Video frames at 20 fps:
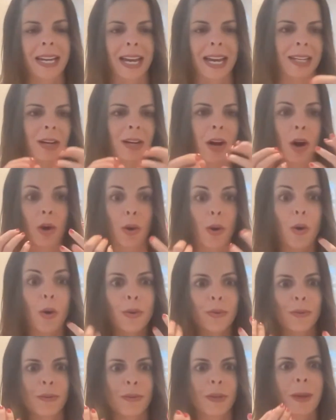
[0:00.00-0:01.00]
and our
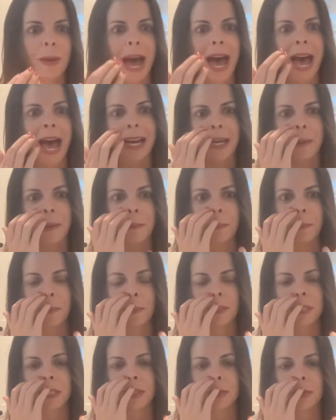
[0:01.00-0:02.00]
own feedback and
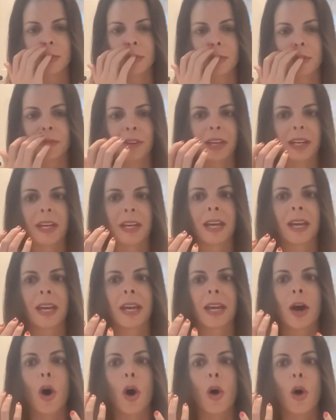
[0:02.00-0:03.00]
building this sort of like
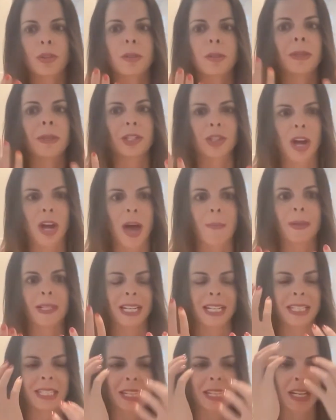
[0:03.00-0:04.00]
ultimate shopping
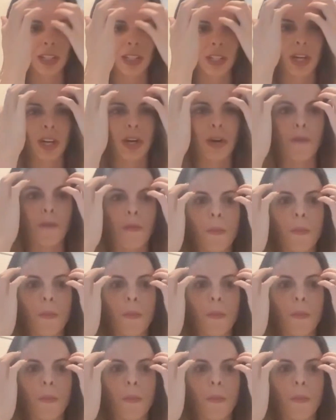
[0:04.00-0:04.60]
destination of